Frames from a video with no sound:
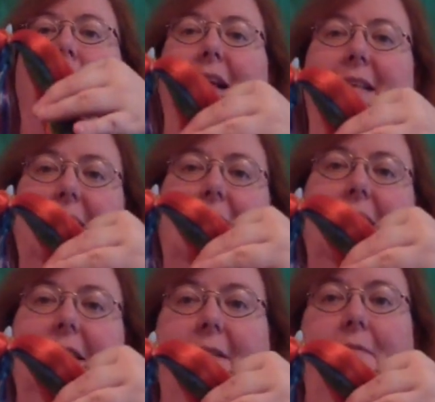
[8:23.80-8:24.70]
plastic
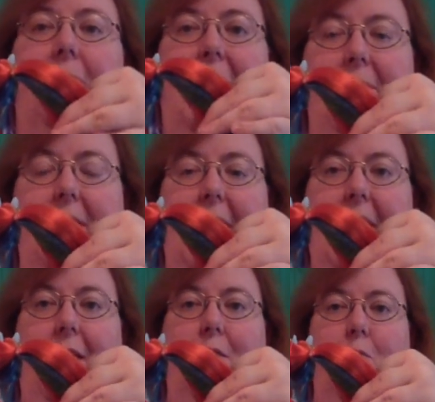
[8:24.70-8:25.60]
sleeve around the
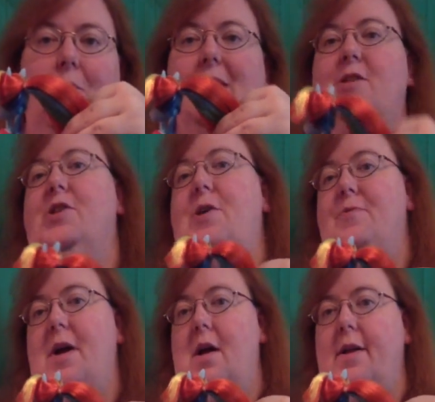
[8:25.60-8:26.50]
hair that's
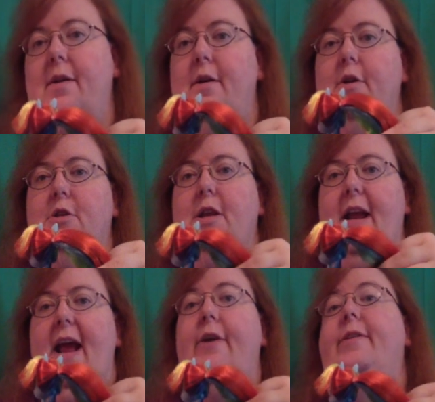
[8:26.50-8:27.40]
sewn on so
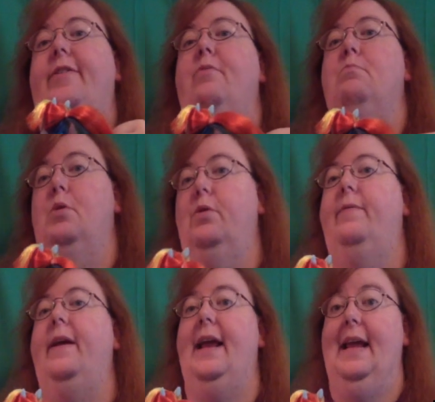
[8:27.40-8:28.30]
the hair doesn't
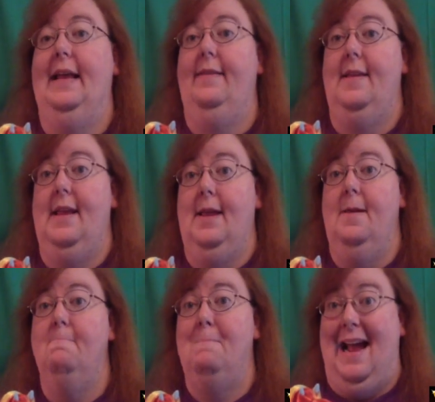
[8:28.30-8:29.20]
move in
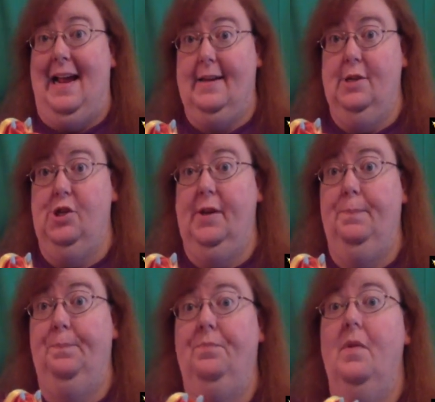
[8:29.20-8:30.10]
the packaging.
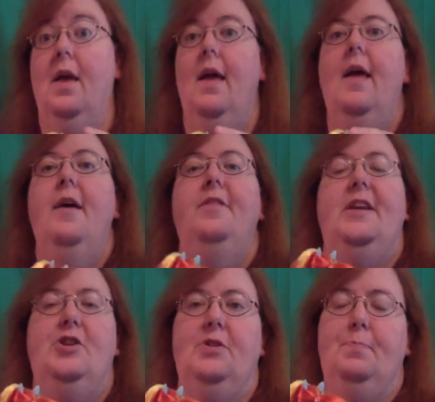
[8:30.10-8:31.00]

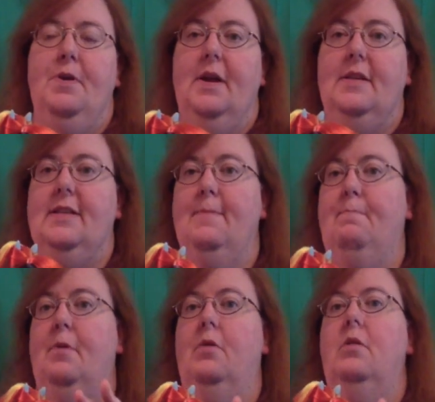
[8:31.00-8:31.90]
They just put a
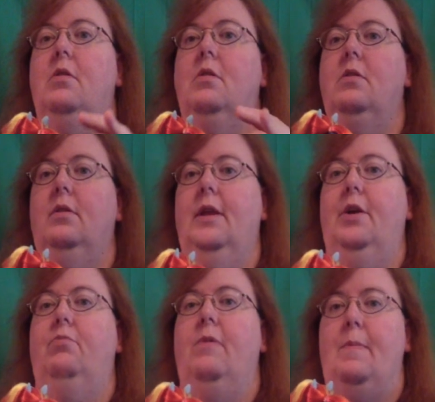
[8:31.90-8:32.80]
simple
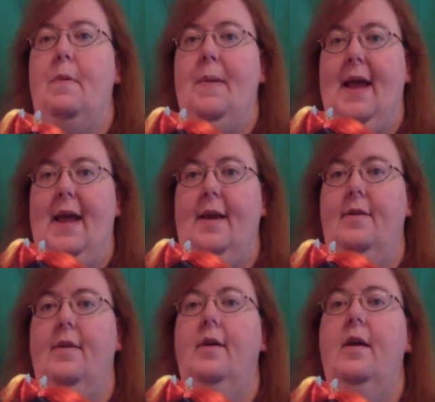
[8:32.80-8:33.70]
little rubber
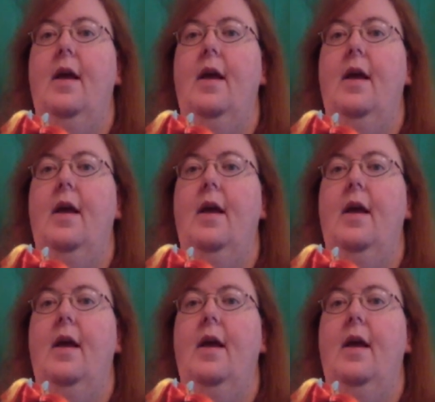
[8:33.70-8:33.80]
band,